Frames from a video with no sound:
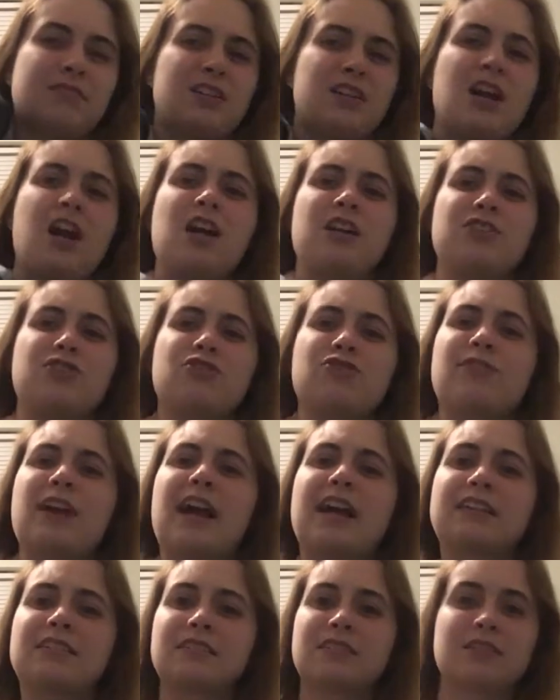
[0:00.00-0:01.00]

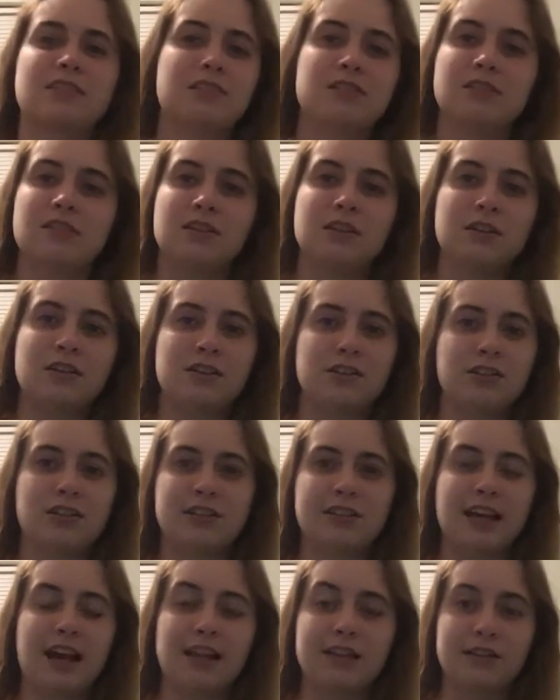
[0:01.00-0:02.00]
contrast to
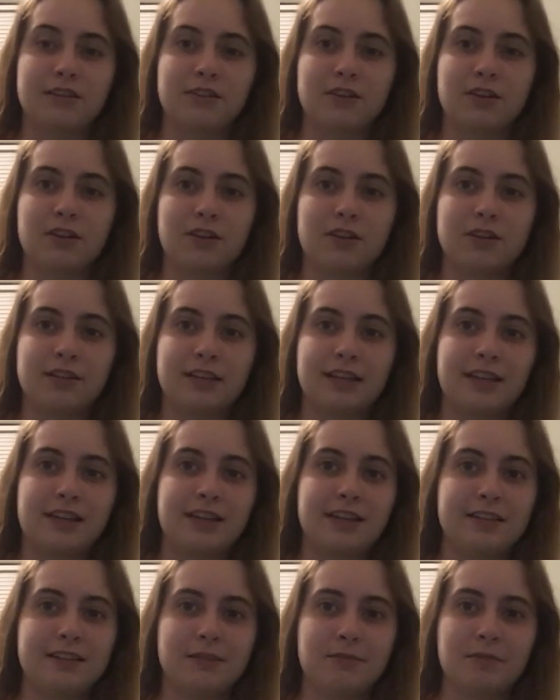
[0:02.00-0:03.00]
Dalinar. Like,
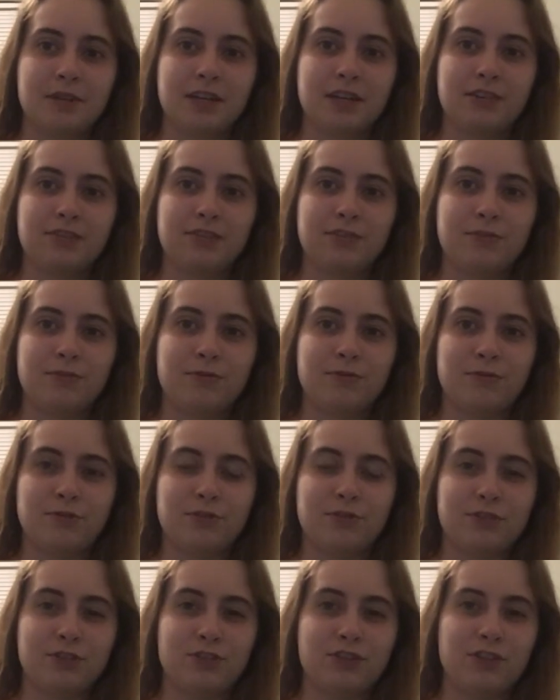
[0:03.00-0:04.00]
he is a man
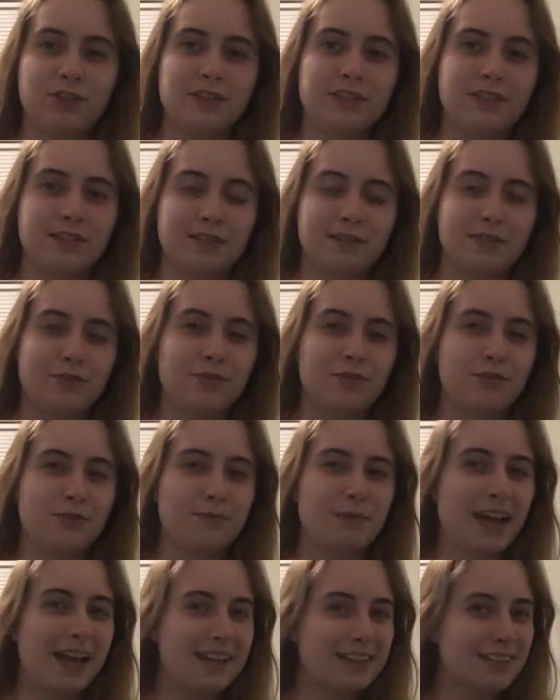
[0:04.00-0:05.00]
whose
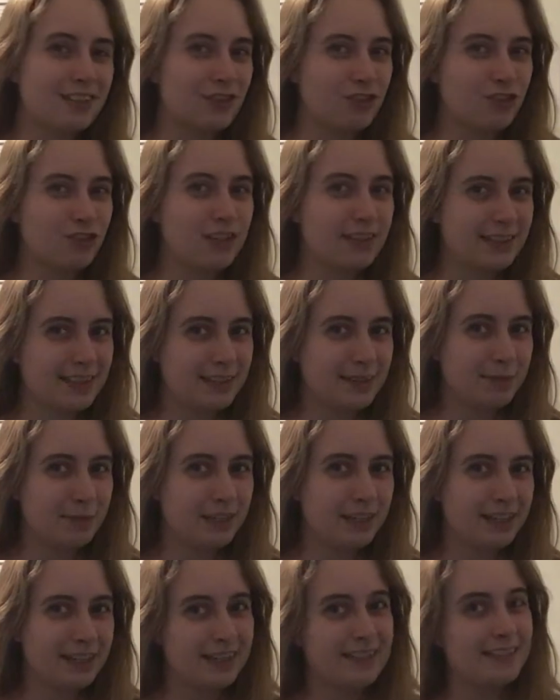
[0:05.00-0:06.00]
past is just as
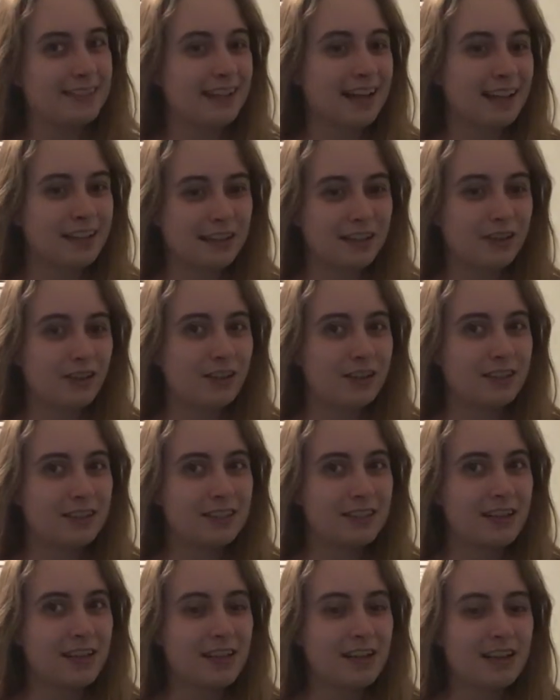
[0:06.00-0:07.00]
bloody as
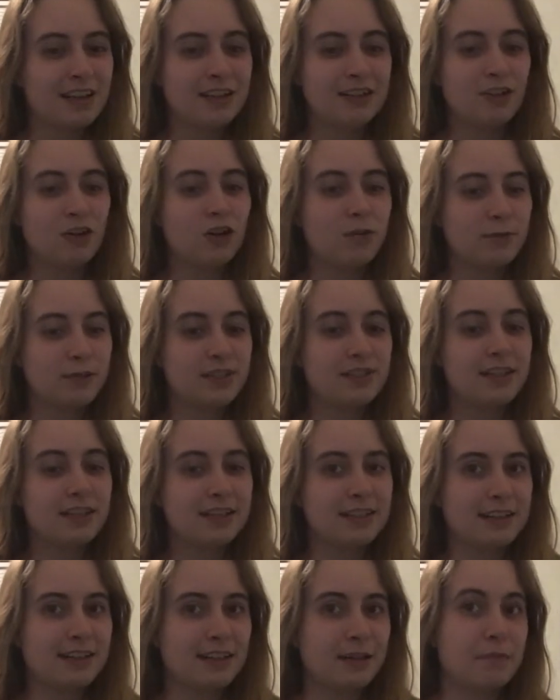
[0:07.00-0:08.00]
Dalinar's, and almost
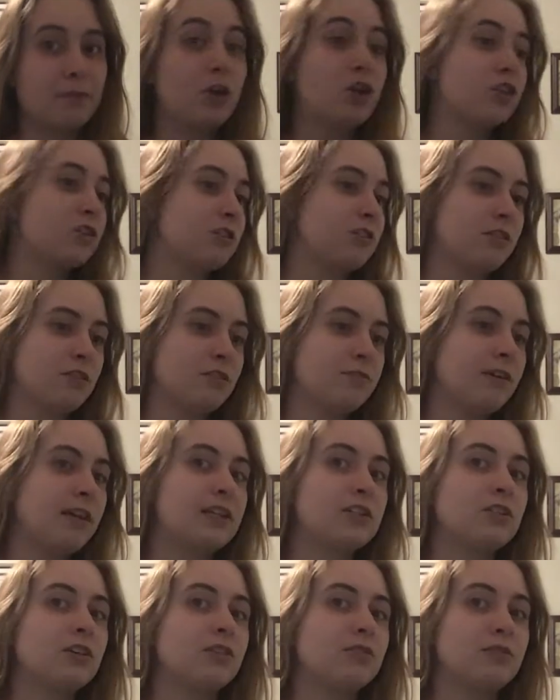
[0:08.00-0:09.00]
has like a personal
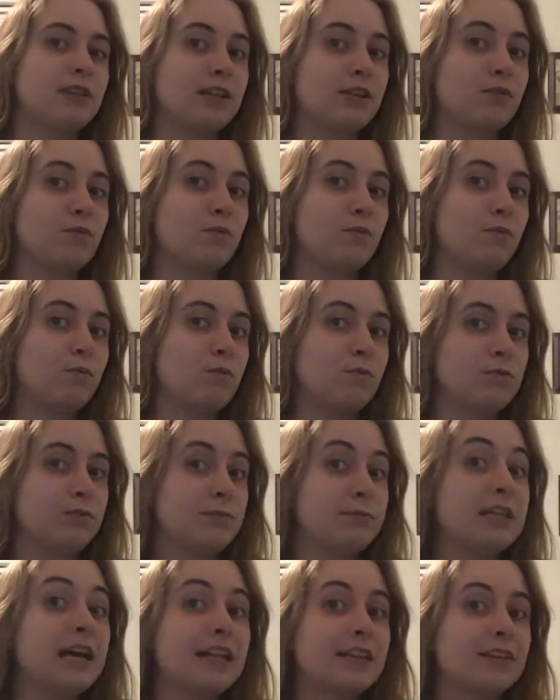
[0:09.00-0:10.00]
effect on like
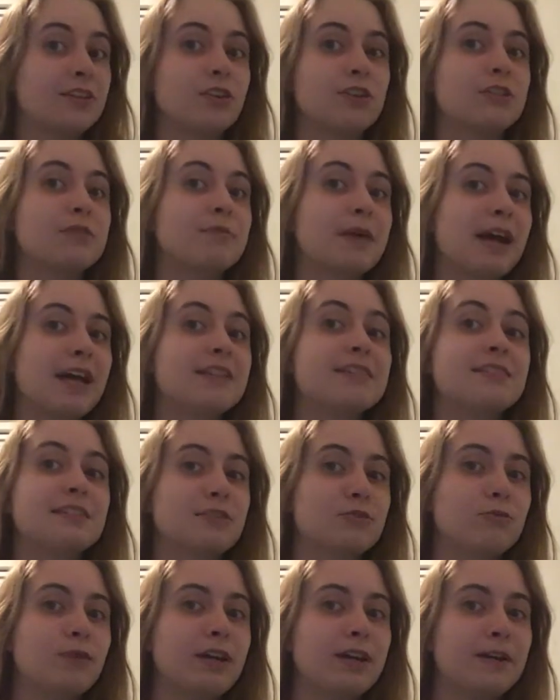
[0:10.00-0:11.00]
Dalinar's past
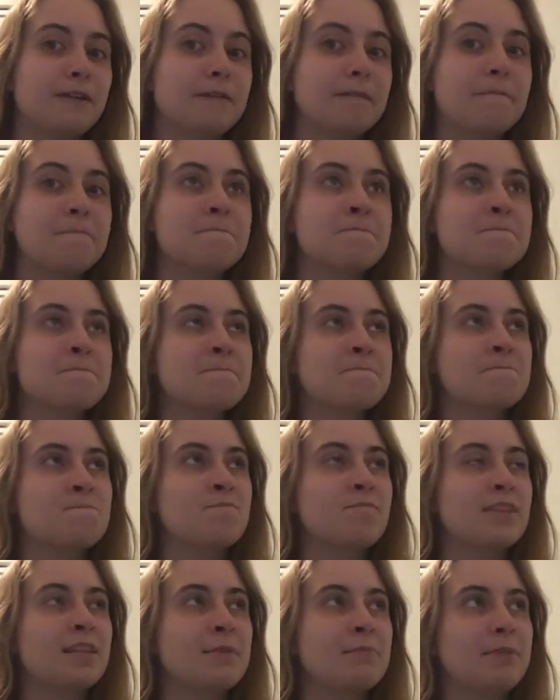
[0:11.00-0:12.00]
as well.
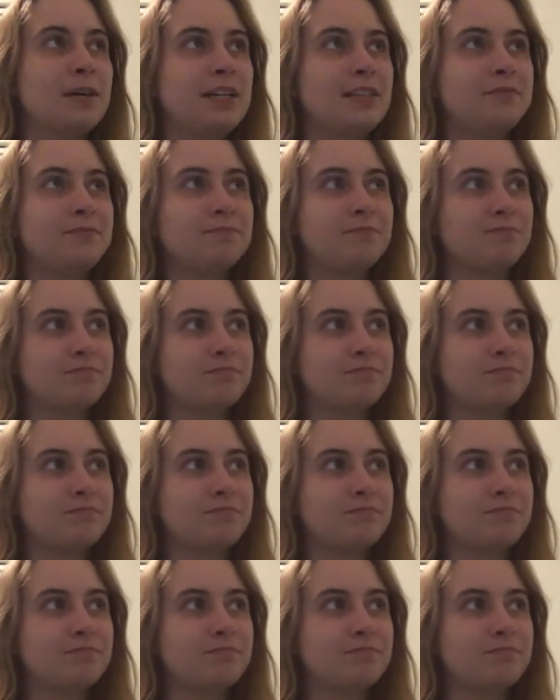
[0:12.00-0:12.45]
But